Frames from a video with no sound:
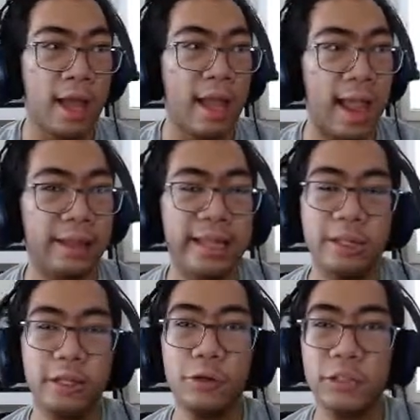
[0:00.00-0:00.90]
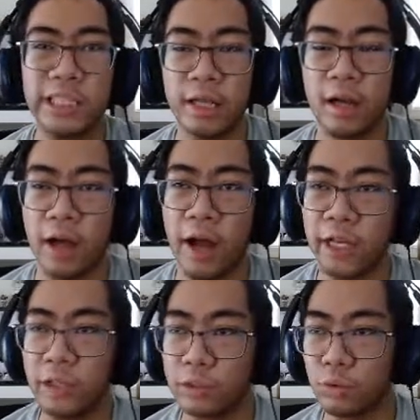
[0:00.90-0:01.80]
I did use the
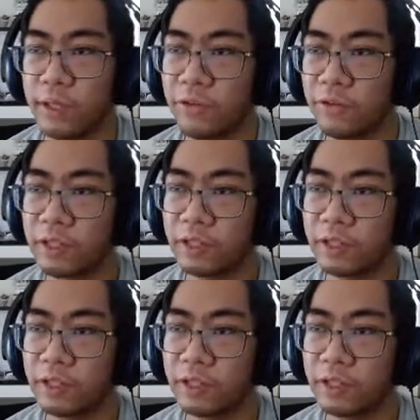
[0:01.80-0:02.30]
Oculus Rift